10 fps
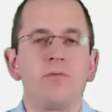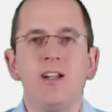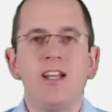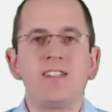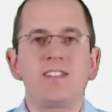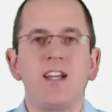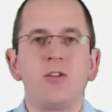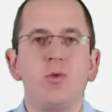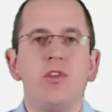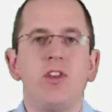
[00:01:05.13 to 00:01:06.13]
Let's
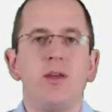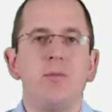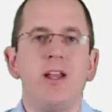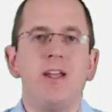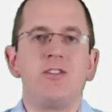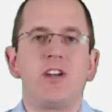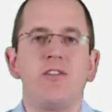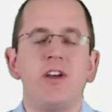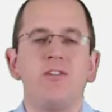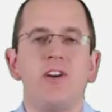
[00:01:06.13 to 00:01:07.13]
start with the plain
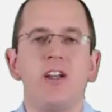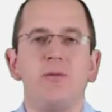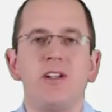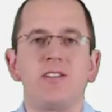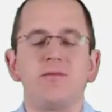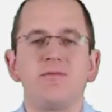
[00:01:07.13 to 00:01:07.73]
Java environment.